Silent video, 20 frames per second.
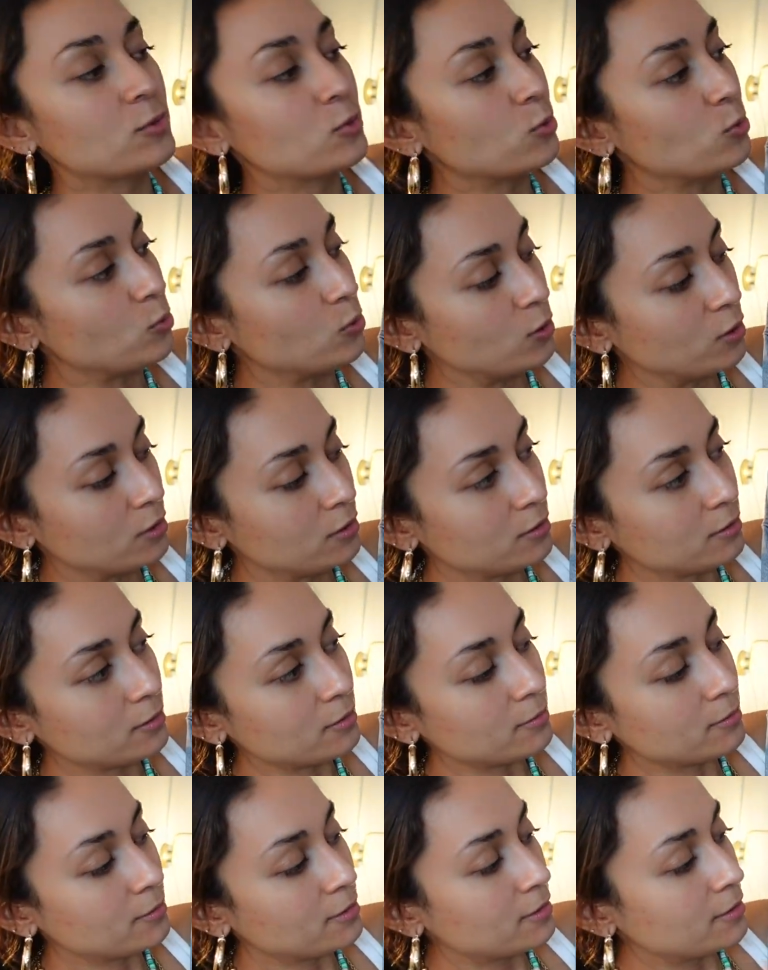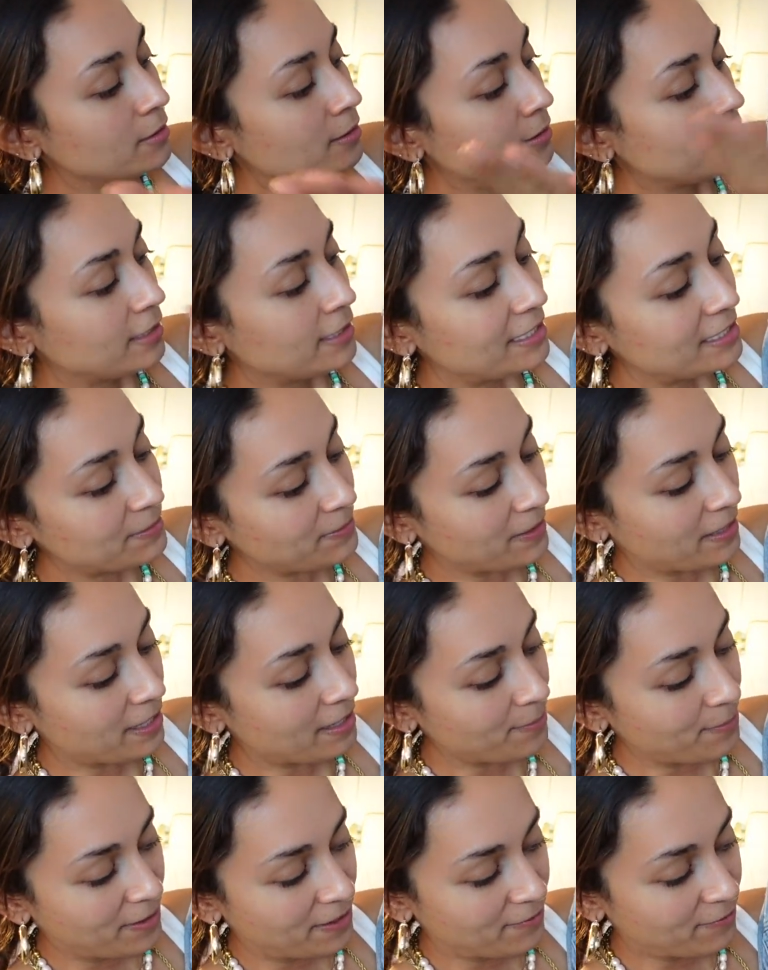Tool, he's
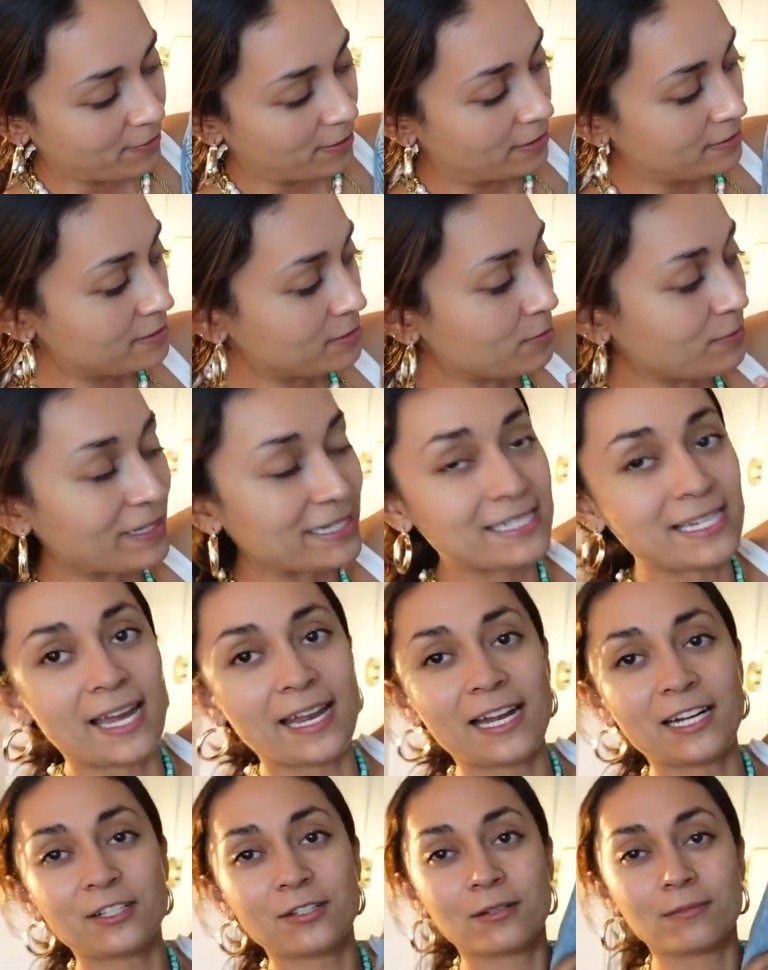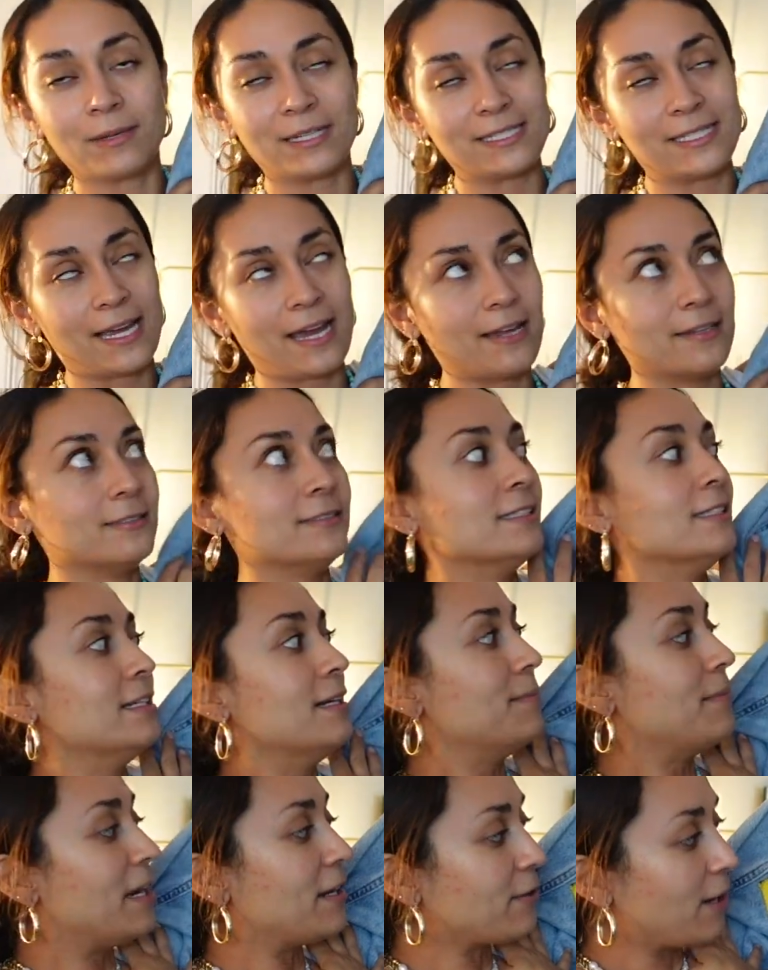become my friend. So my grandpa
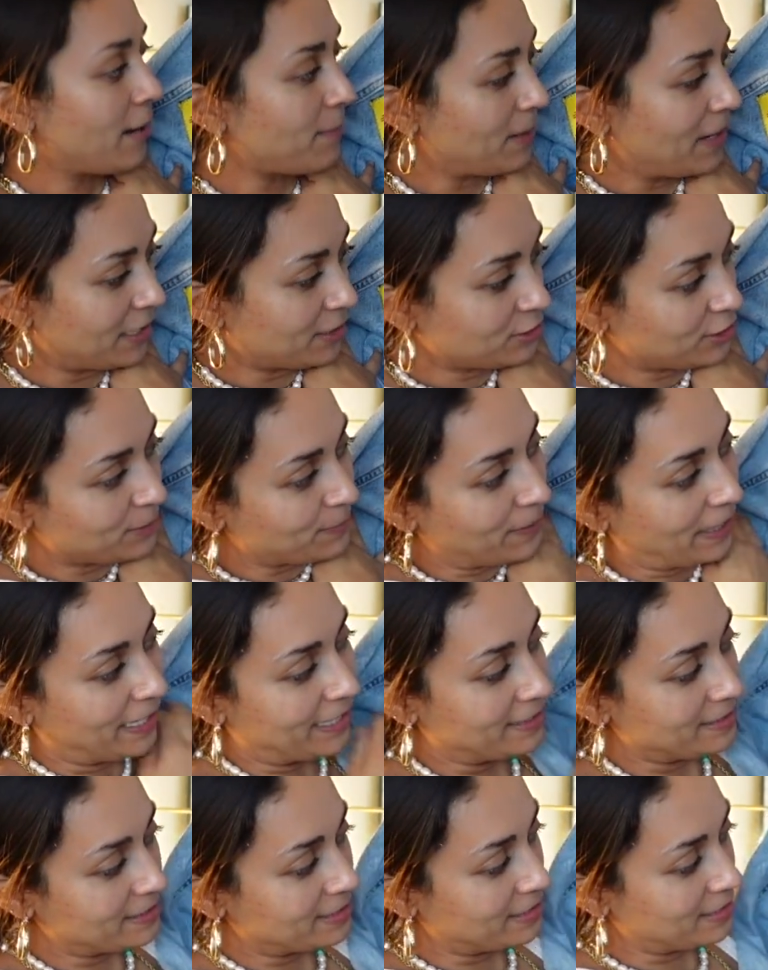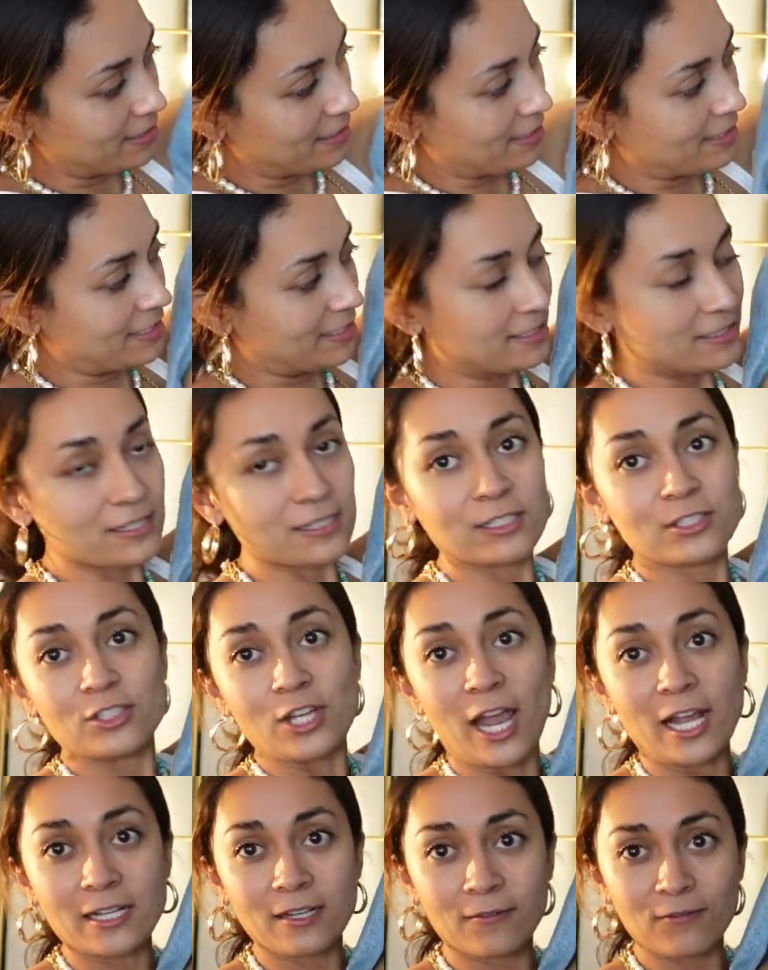actually painted this
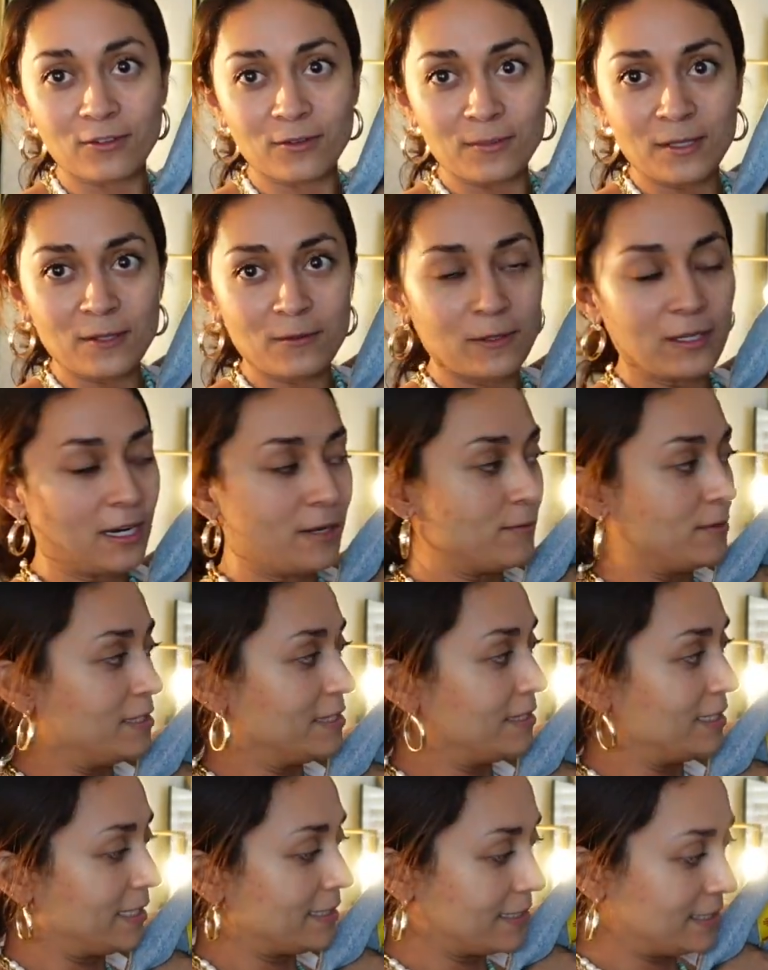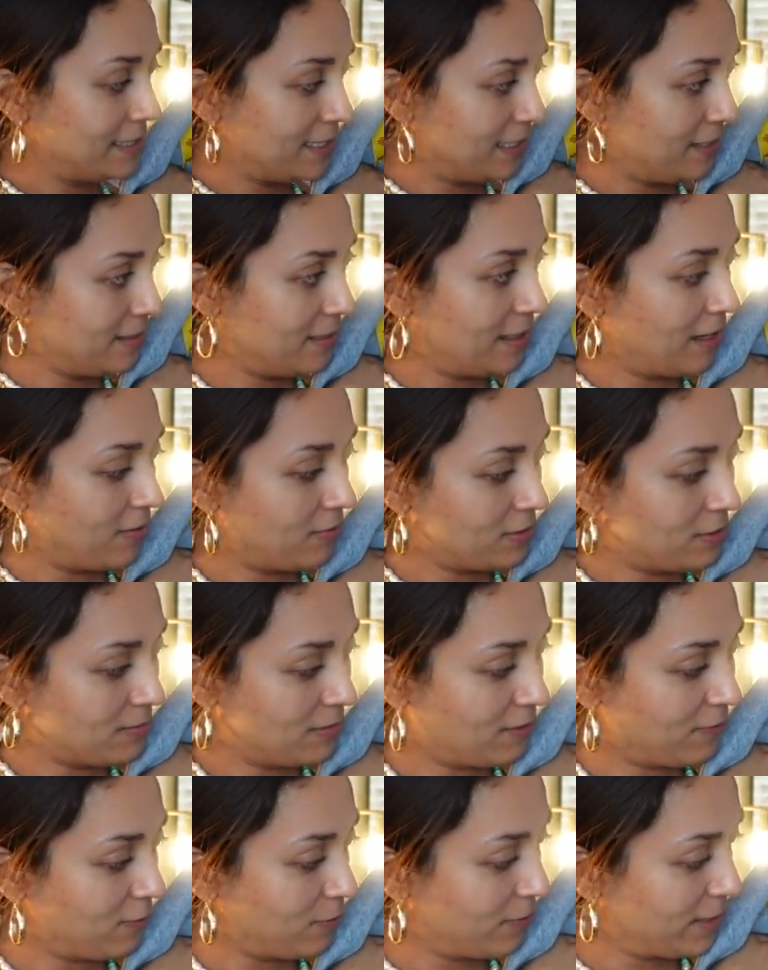jacket for me when I was 16. He gave it to
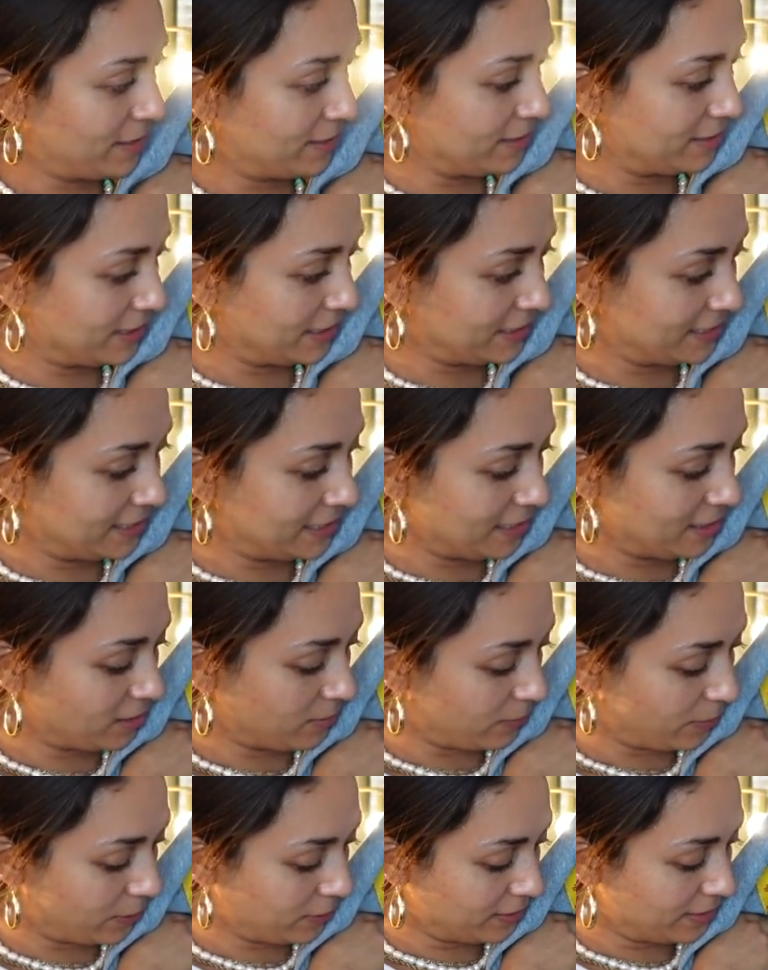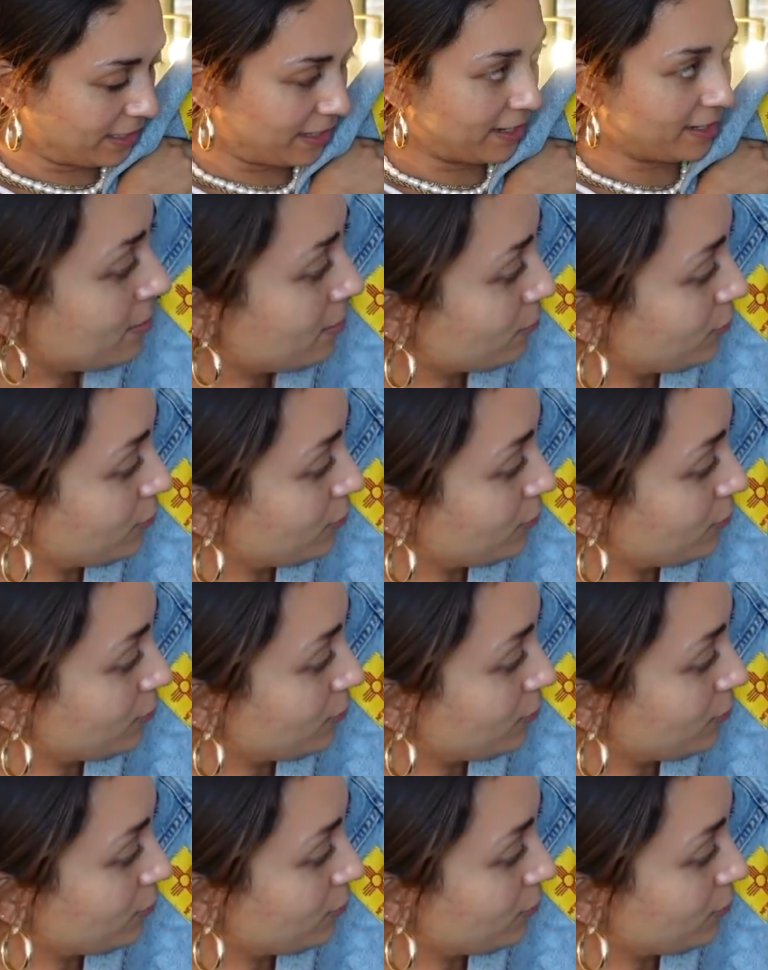me for my 16th birthday.